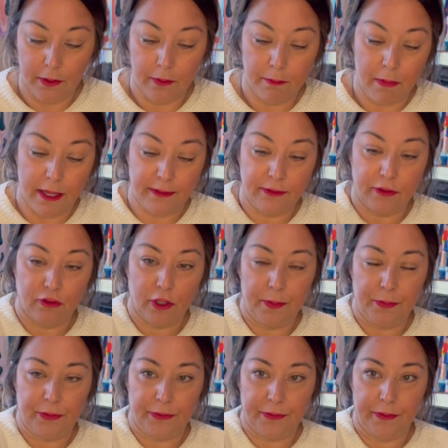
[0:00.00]
my
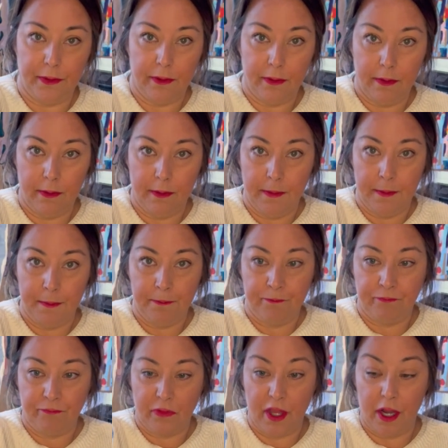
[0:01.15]
strips
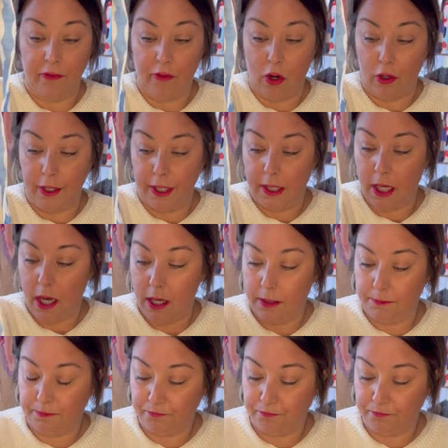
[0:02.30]
that I've already cut.